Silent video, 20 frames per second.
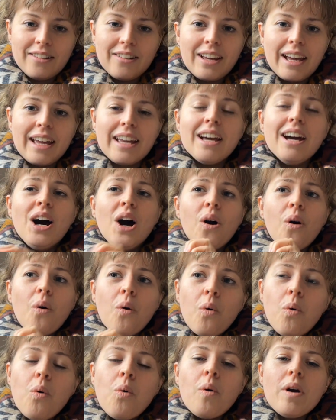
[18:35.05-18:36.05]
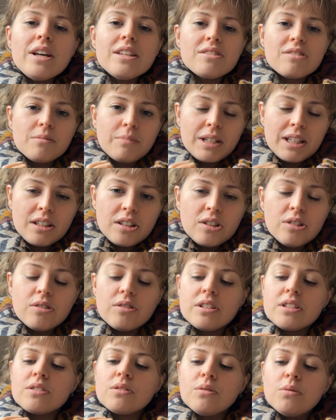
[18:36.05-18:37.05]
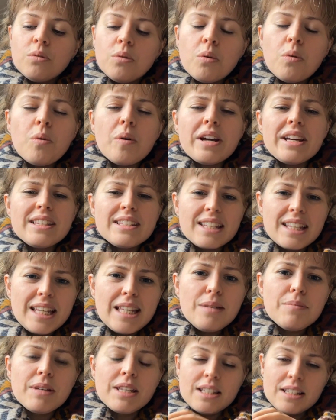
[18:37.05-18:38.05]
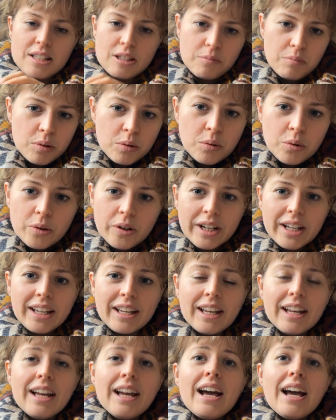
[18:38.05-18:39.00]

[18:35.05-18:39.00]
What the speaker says: Okay, always remain curious, always keep exploring.